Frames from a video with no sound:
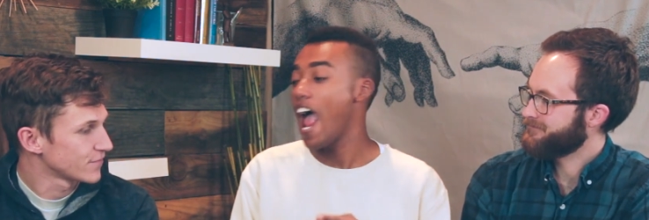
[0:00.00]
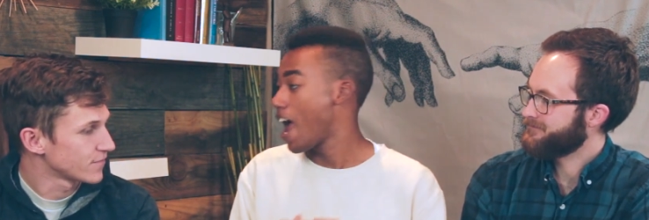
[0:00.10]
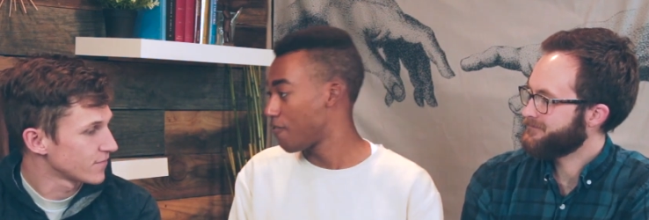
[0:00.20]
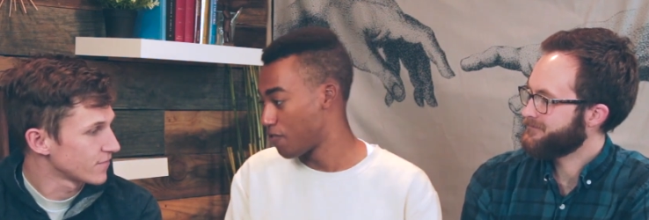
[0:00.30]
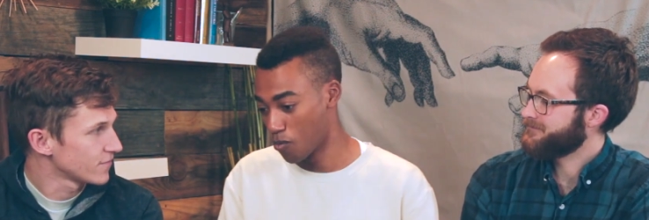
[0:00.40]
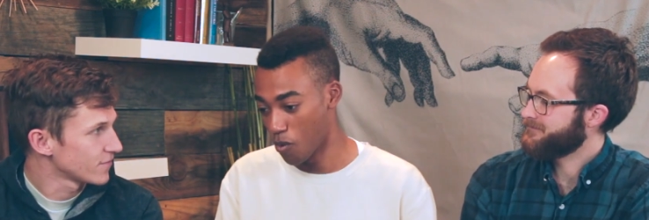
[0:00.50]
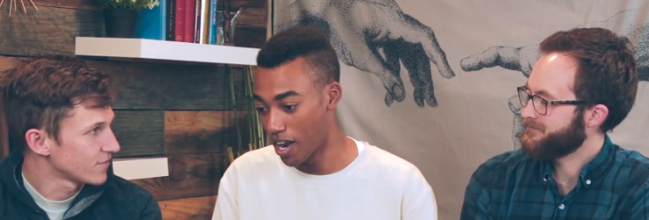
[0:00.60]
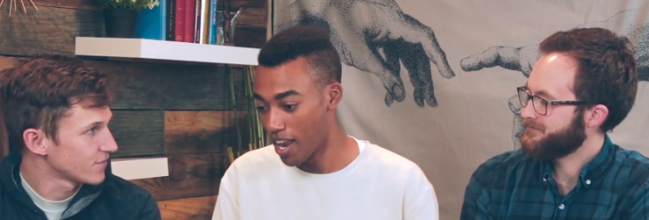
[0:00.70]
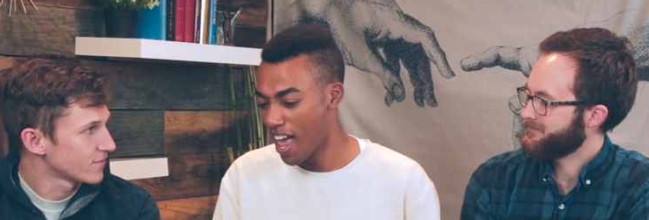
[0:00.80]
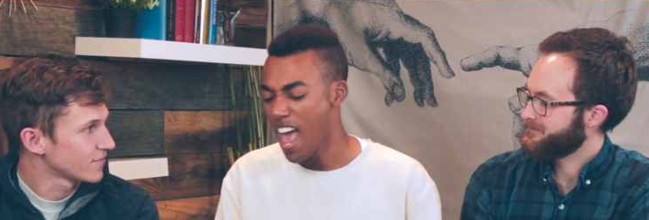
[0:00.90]

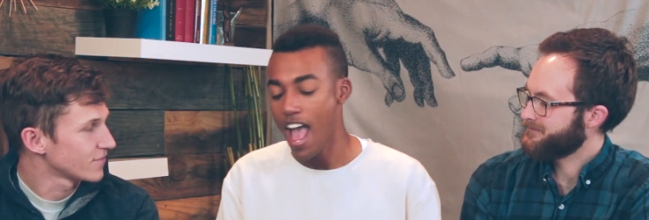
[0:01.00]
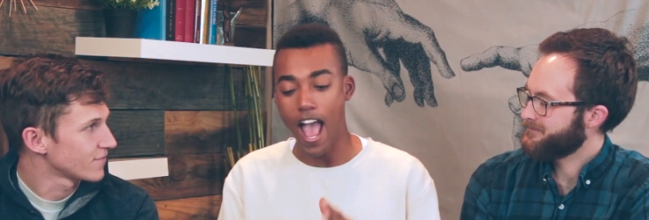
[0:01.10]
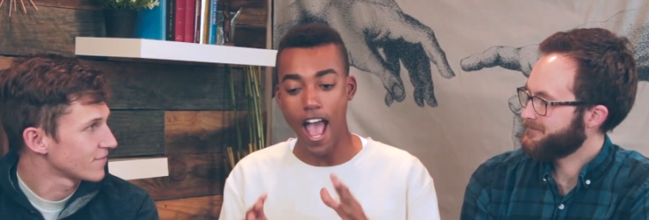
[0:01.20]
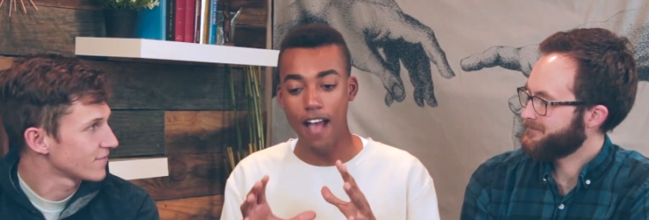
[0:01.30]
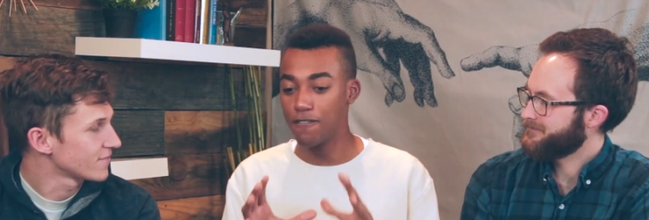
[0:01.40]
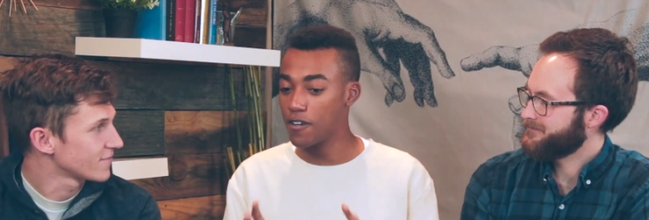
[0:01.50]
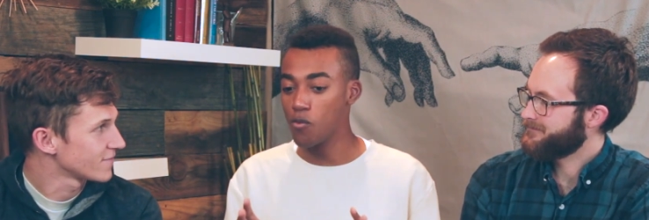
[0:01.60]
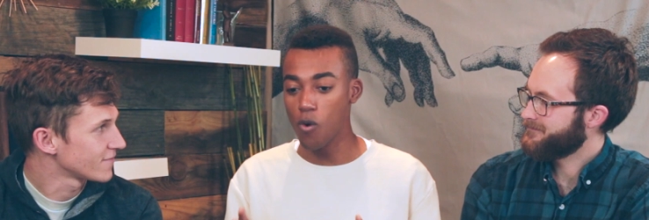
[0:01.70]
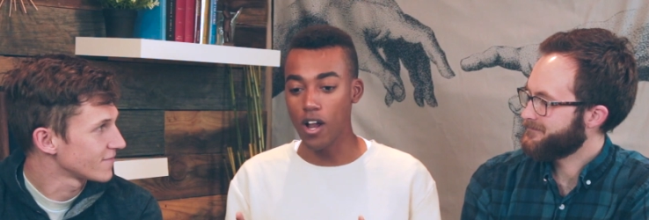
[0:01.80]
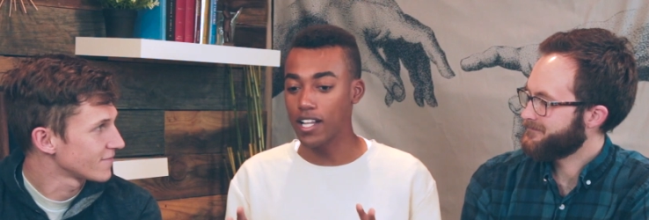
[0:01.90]
Speaker 1: everyone
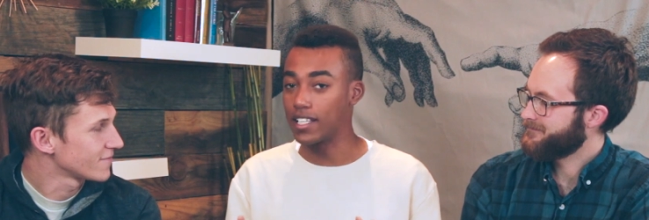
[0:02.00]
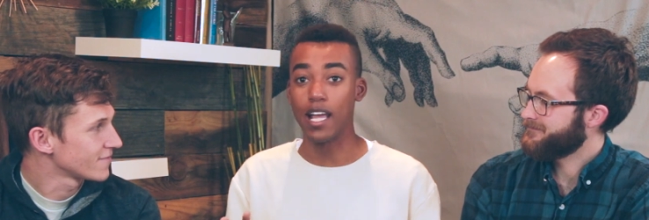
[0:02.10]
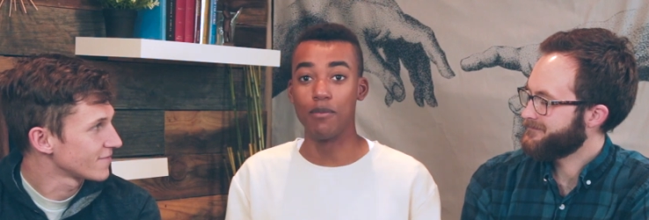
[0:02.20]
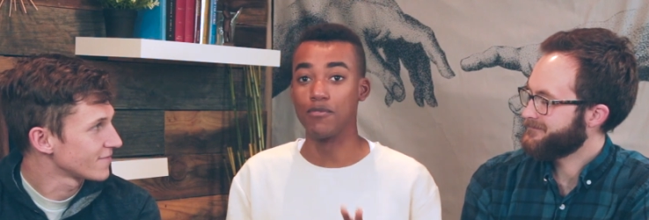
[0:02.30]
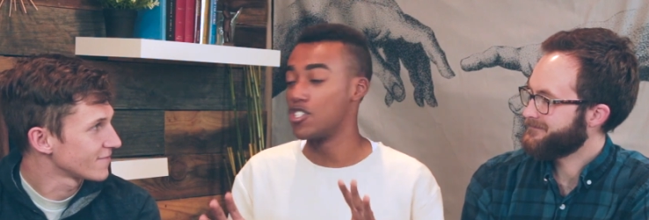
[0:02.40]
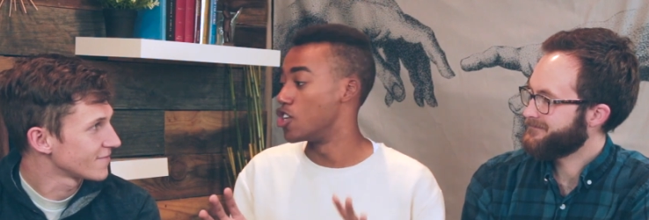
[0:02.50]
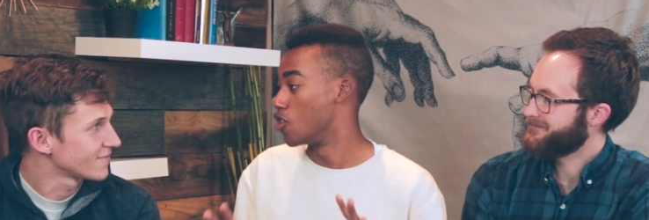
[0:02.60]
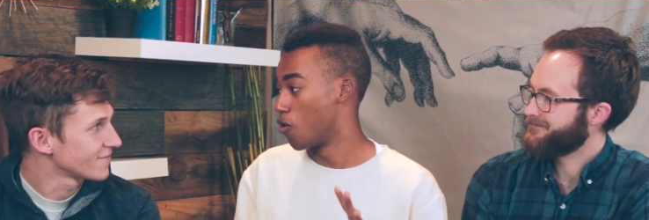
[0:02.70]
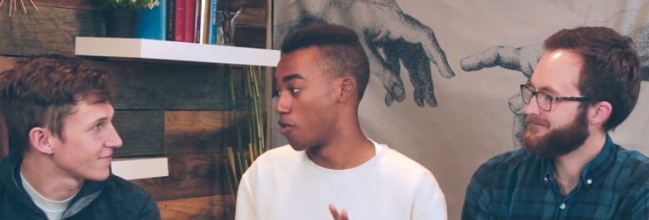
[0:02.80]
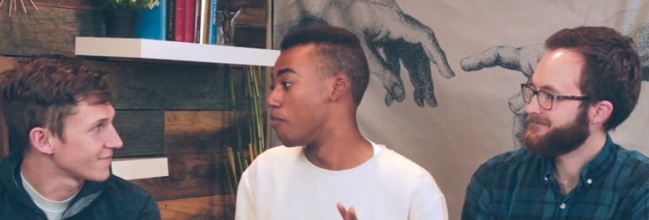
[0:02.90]
everyone claims to
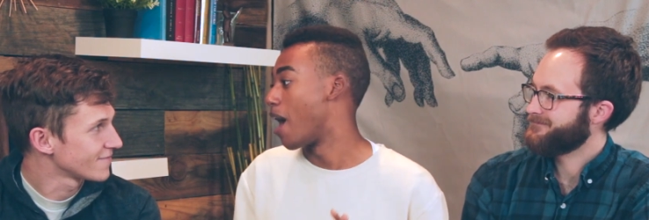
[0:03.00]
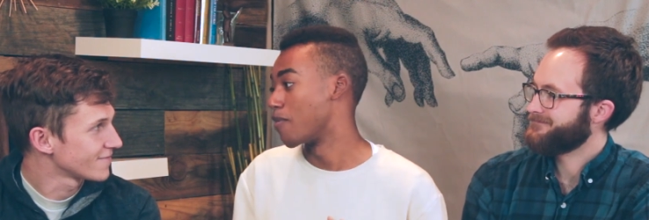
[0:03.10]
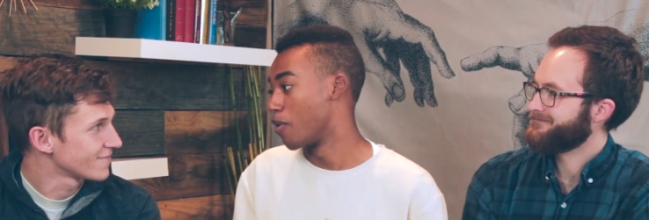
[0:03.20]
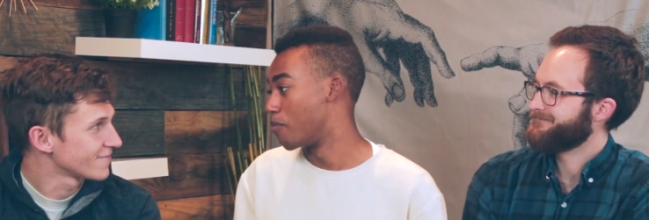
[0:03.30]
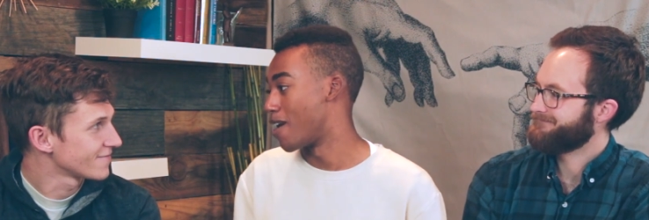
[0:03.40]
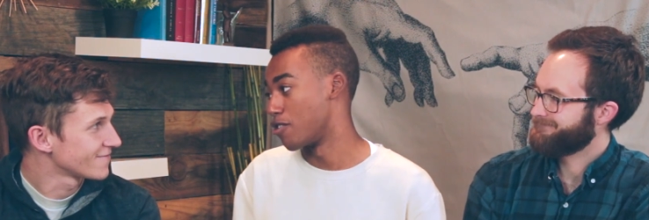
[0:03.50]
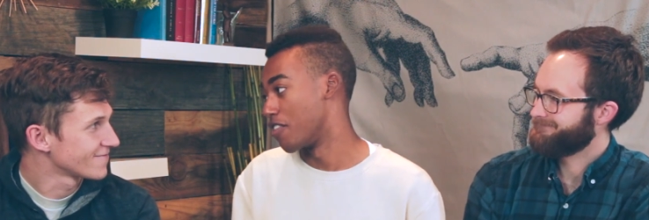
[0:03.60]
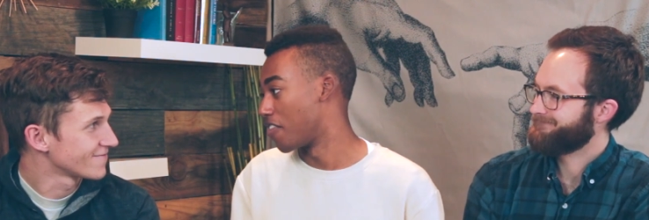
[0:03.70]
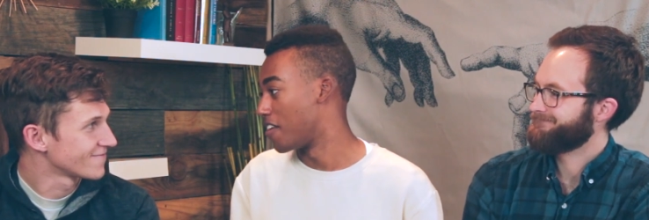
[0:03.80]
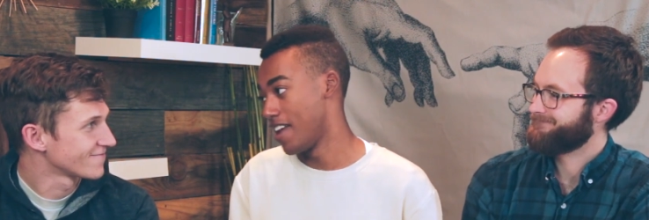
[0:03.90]
know the Bible better
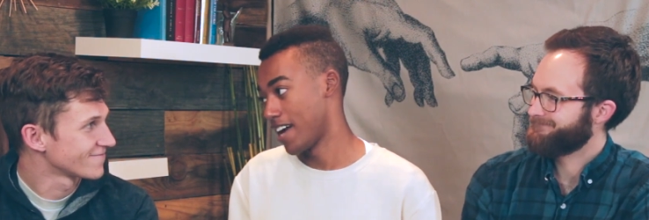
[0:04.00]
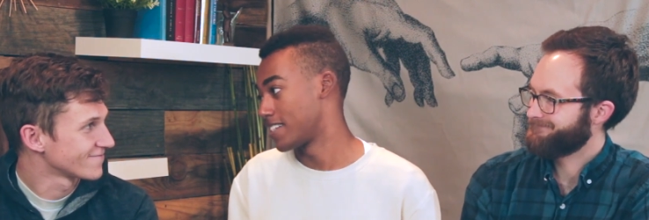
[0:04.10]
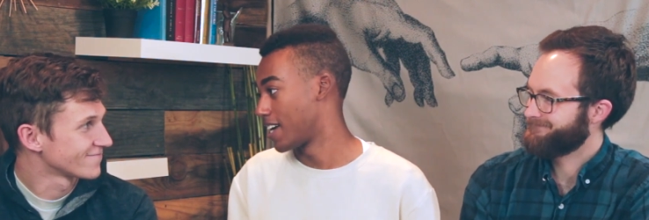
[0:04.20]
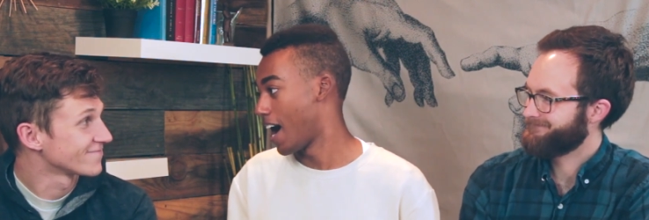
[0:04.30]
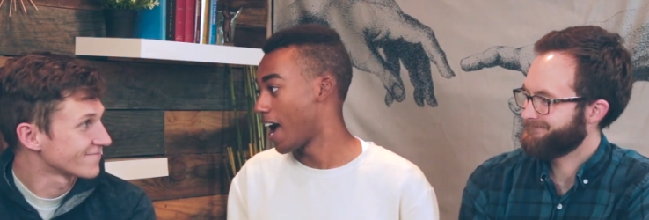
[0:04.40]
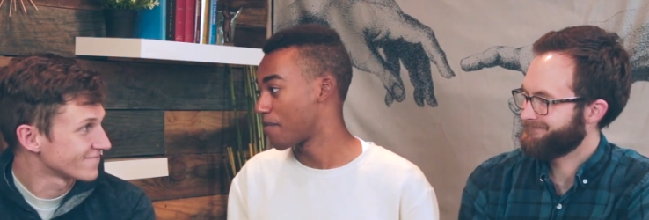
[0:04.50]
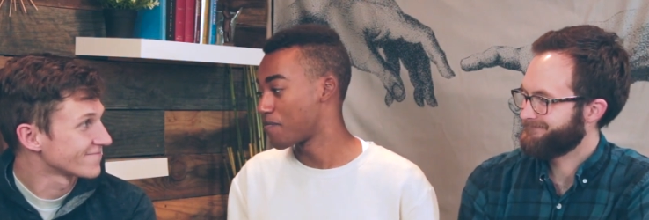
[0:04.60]
than the next guy.